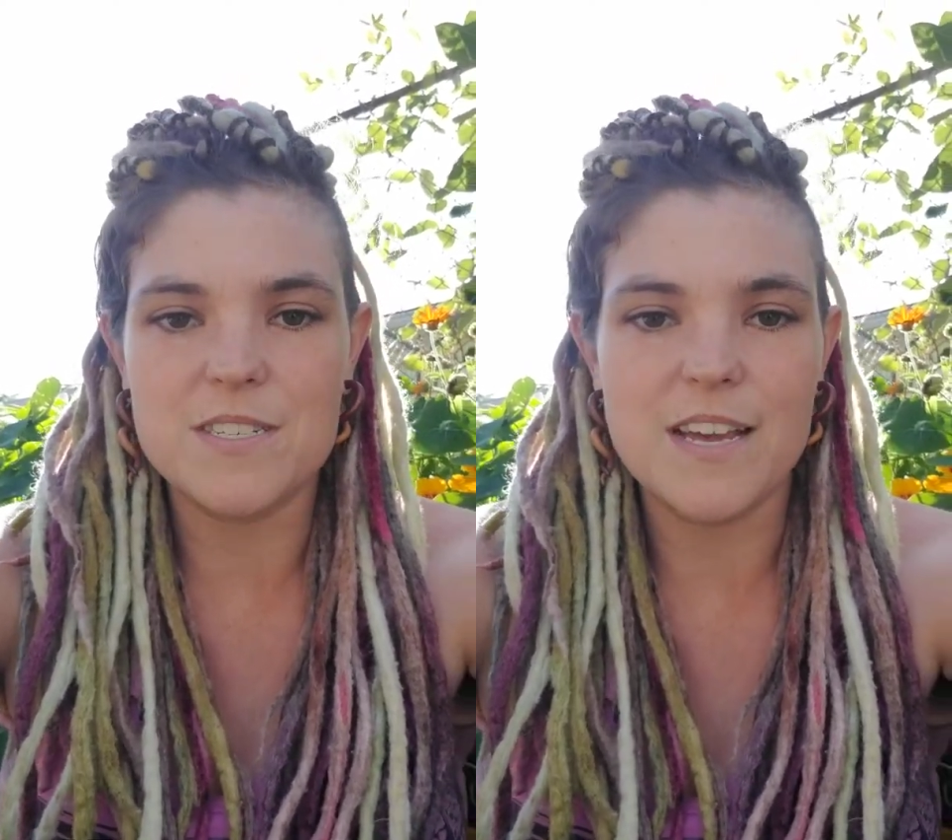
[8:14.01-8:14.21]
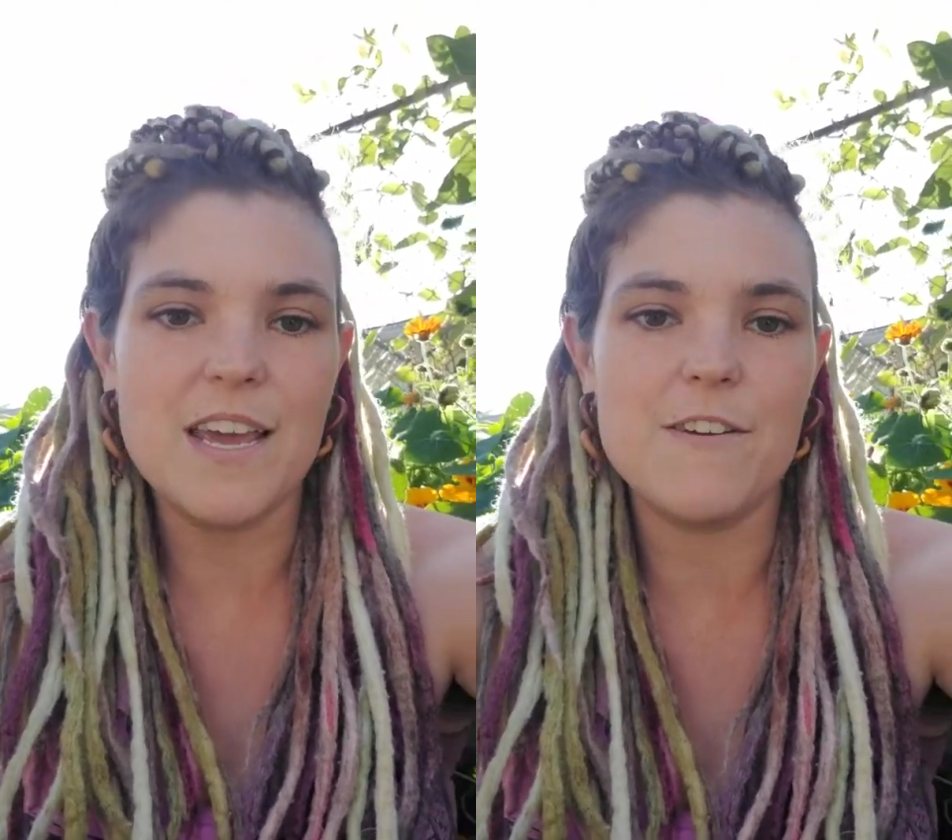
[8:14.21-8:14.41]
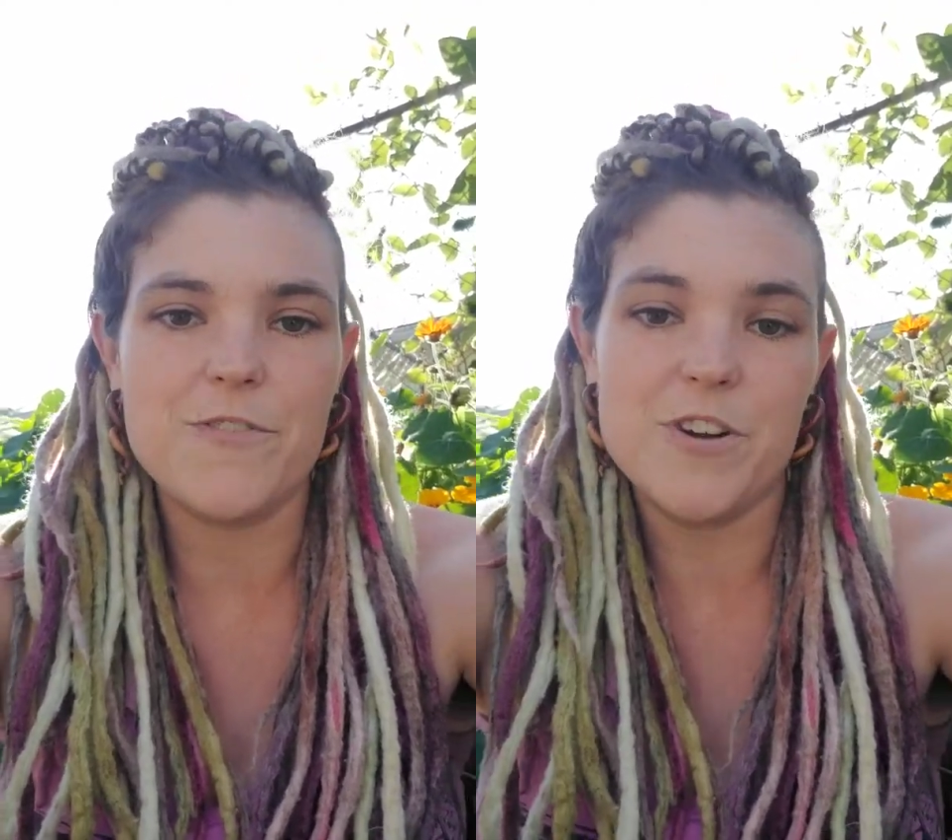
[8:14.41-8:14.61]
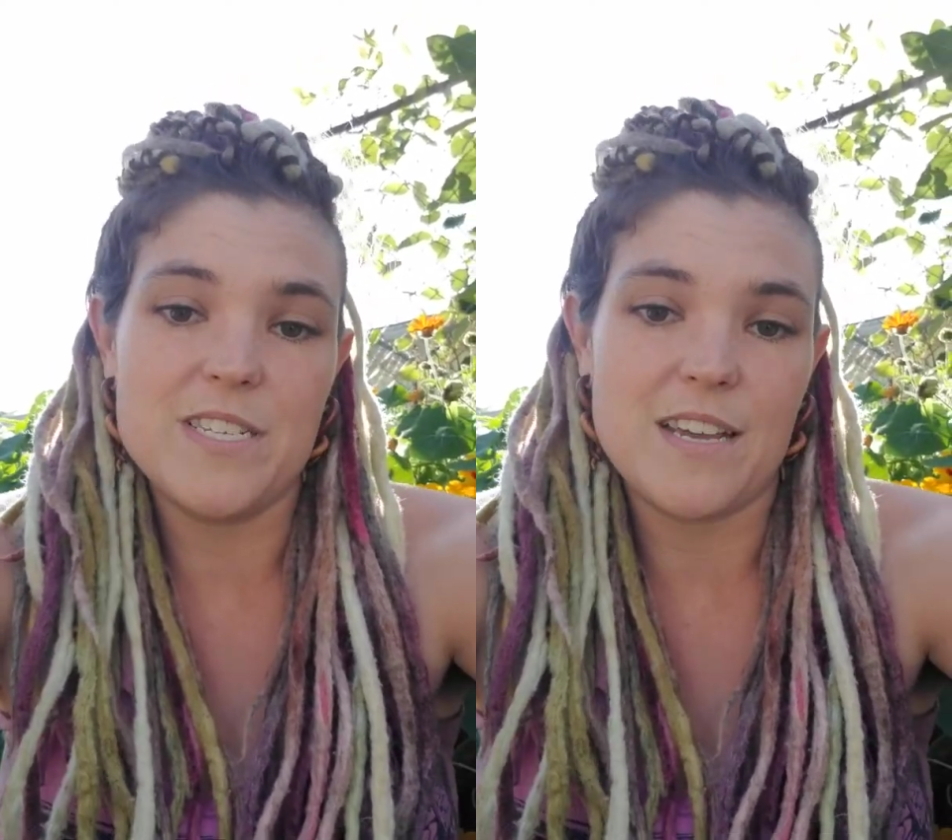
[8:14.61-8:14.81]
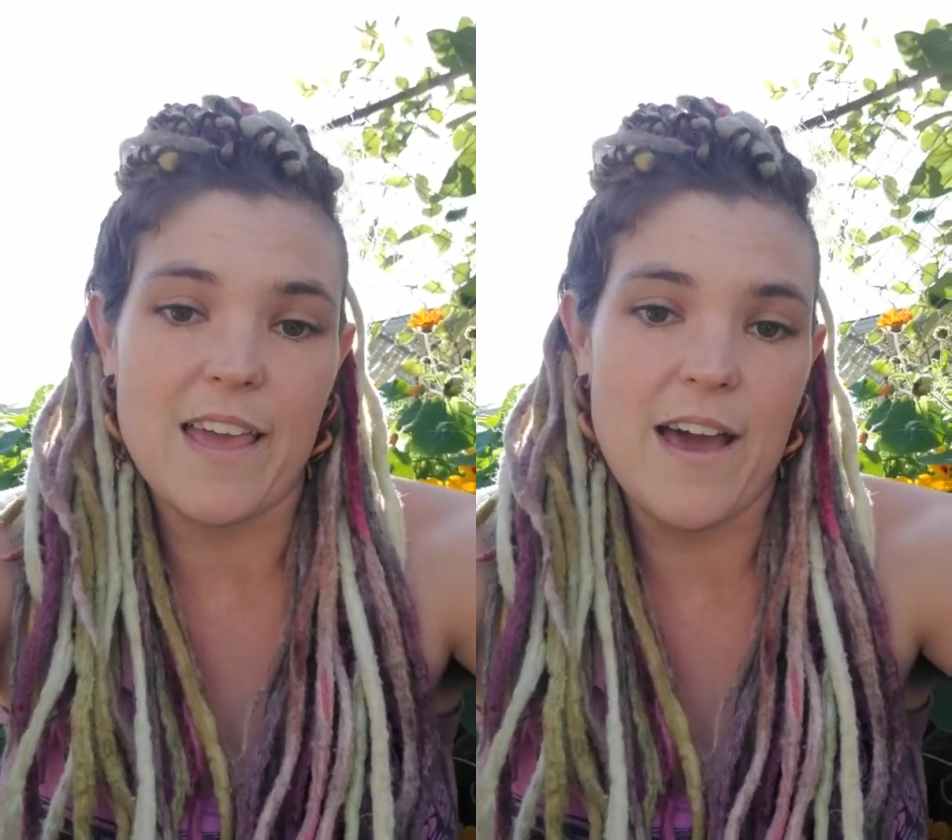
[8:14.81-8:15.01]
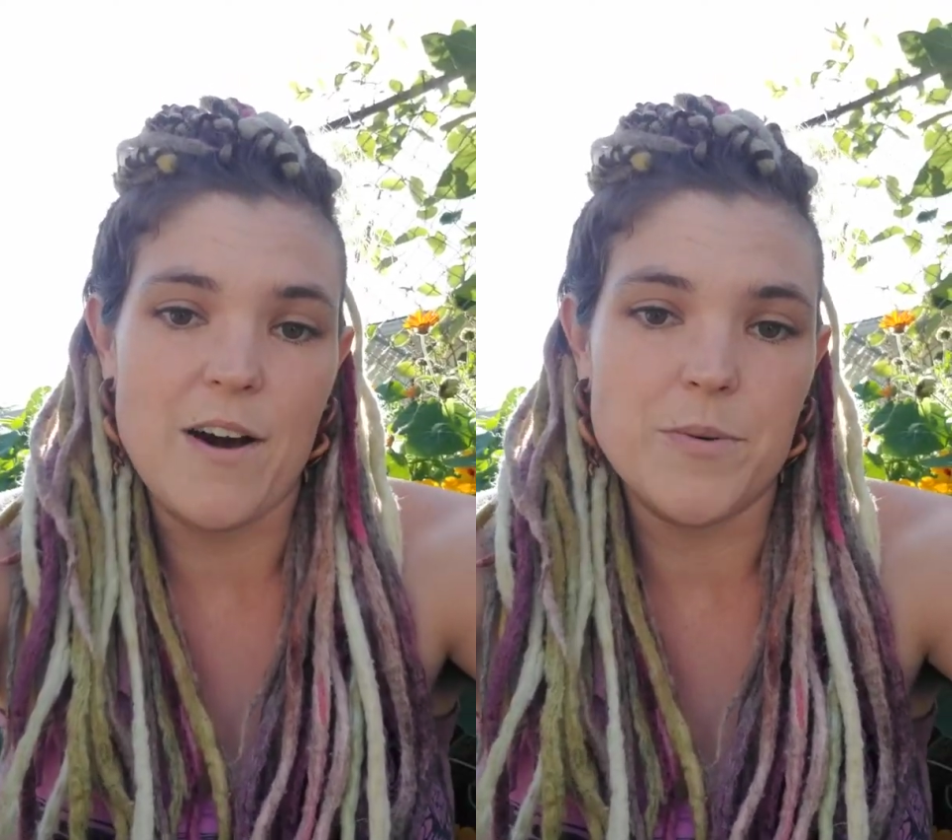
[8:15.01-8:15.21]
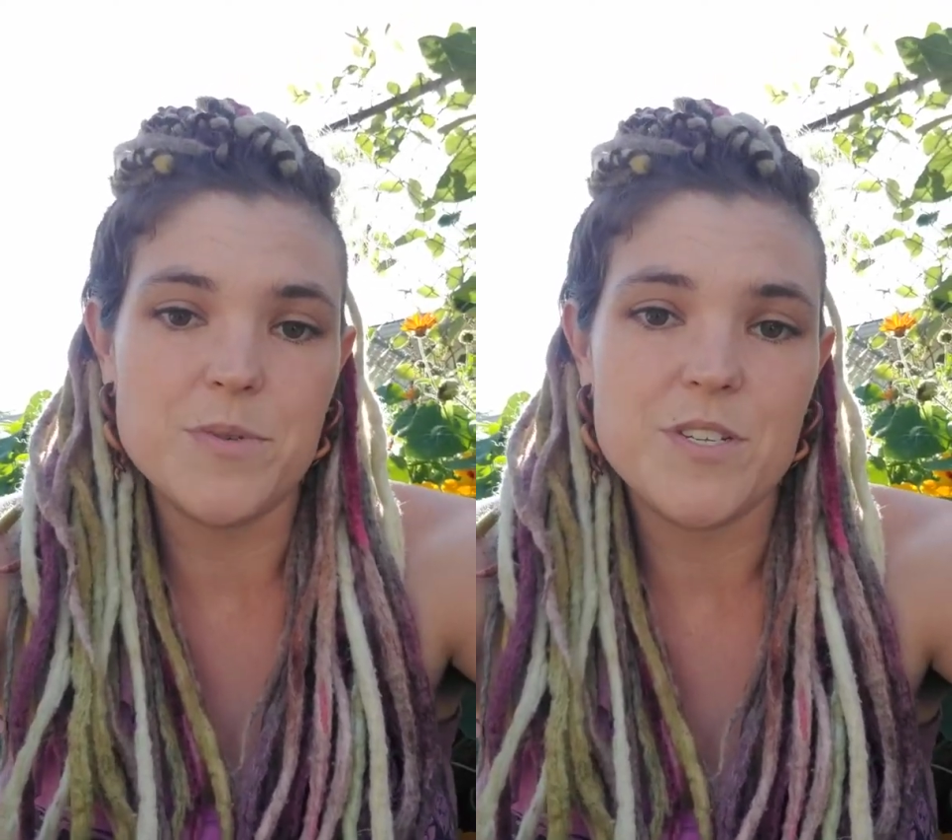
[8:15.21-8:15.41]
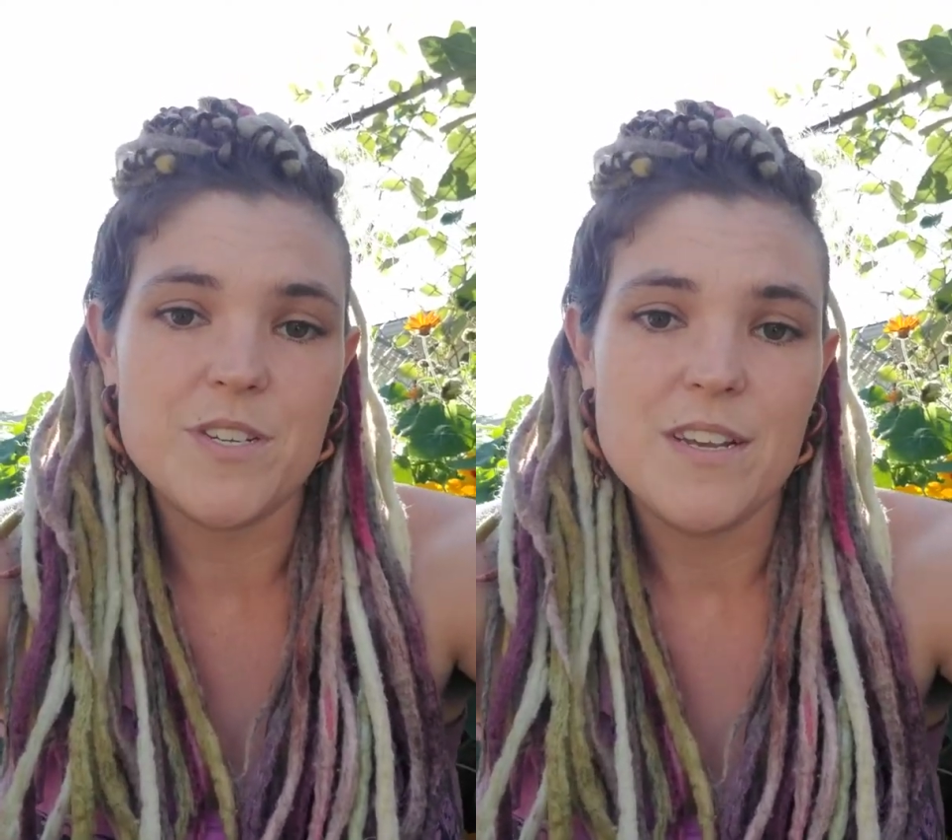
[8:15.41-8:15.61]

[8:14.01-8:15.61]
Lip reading: a day for it to count.